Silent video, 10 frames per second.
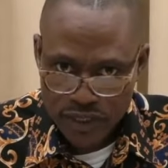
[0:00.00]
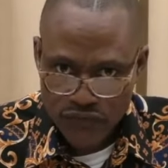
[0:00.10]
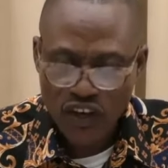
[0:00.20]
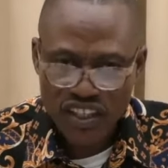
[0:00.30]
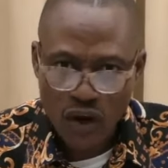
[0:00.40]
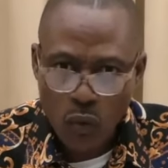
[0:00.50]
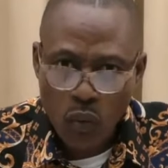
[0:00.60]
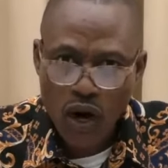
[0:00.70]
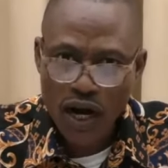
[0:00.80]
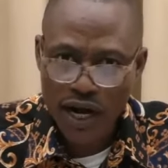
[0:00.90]
For the
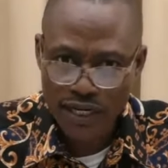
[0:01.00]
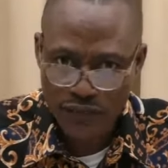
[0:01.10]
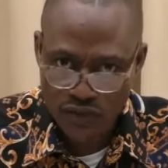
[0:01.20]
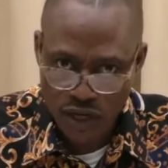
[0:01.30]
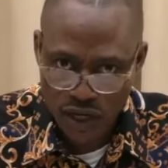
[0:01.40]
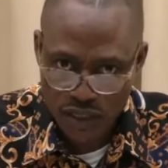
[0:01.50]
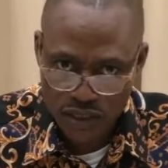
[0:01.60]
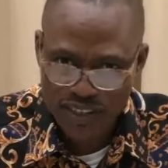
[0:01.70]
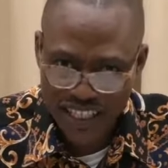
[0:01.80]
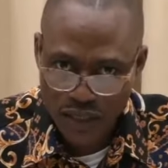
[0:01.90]
word of God.
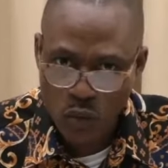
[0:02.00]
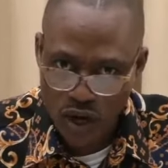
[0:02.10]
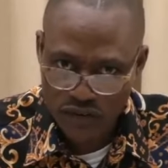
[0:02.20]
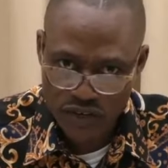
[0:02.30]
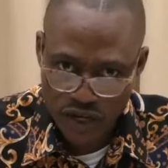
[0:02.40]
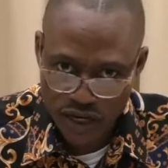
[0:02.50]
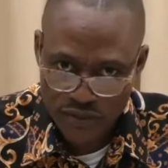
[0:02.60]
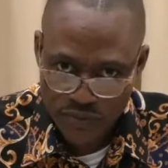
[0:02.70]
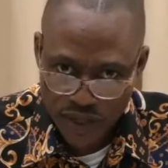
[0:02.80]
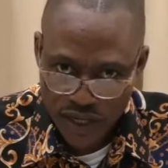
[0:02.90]
Someone say the word of God.